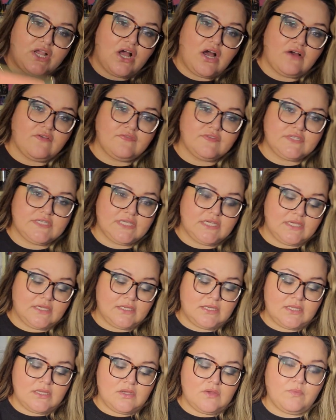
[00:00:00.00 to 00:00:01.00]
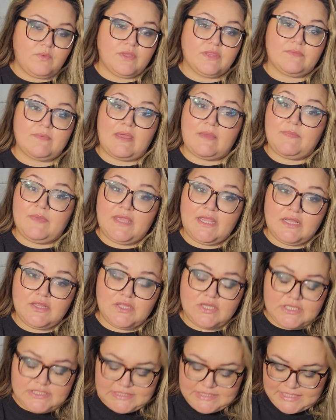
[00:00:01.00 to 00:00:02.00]
often with my pink
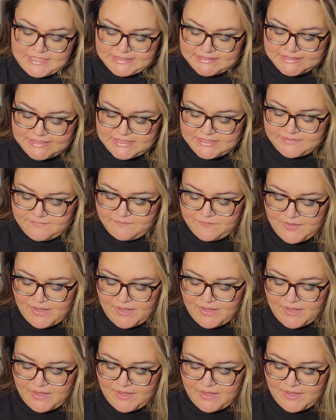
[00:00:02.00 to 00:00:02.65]
looks that I did.